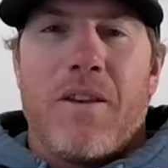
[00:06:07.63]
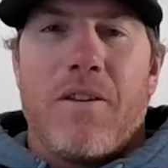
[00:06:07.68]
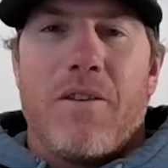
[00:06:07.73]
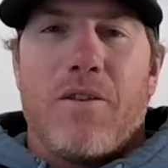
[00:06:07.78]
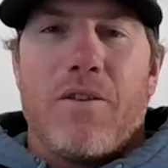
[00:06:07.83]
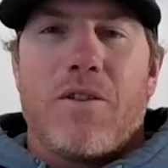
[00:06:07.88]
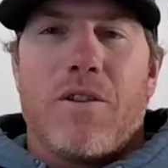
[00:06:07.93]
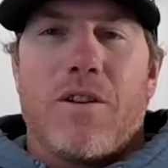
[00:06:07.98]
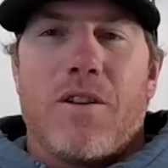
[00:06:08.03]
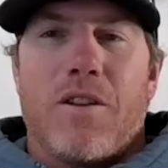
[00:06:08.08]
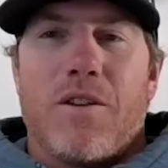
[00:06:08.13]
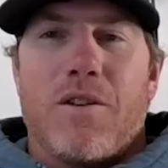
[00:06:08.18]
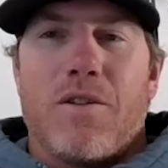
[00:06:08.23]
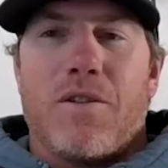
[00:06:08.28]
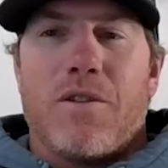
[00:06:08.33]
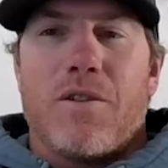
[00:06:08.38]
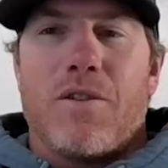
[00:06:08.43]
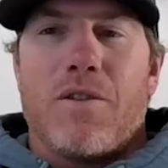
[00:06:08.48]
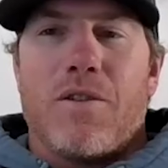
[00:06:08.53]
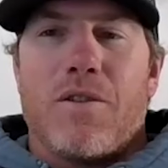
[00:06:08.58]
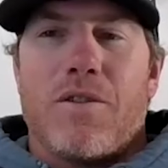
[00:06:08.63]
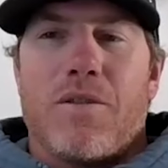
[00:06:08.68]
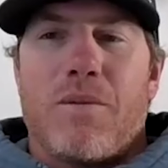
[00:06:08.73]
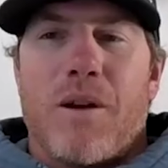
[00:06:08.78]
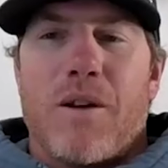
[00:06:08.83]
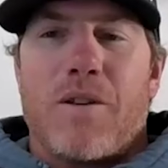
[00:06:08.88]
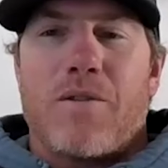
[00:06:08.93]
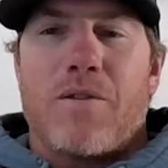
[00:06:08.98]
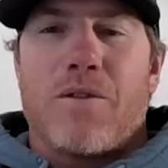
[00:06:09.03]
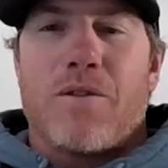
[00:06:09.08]
usually those are
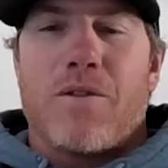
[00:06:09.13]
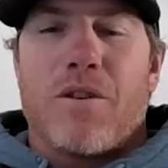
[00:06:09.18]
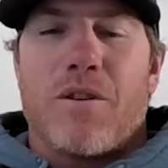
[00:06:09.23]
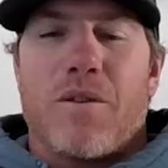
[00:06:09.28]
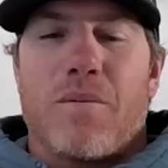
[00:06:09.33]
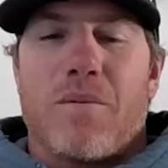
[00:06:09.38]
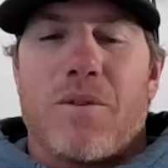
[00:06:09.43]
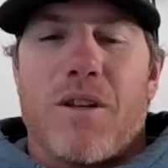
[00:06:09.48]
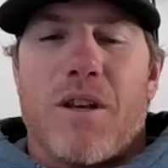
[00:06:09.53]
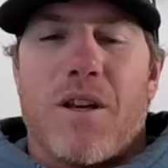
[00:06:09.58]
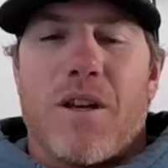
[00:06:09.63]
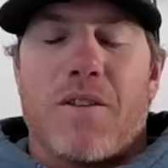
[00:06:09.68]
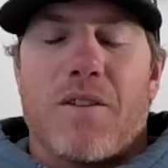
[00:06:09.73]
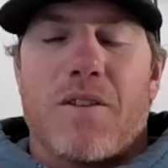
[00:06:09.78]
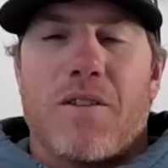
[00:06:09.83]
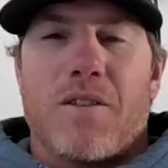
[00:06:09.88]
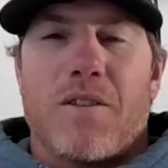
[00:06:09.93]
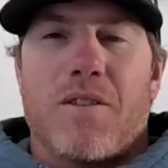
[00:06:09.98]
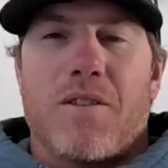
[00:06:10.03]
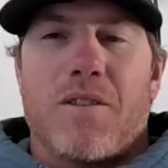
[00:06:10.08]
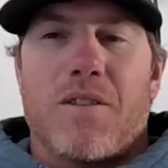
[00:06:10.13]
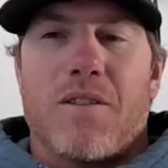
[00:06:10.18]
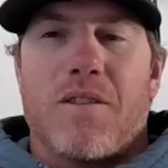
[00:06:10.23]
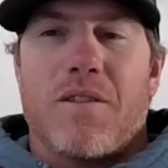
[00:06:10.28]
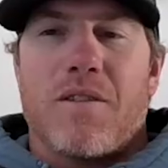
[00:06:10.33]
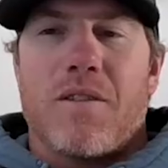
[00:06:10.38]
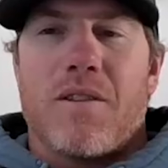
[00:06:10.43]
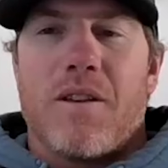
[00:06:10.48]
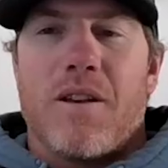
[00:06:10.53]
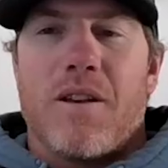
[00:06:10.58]
special circumstances and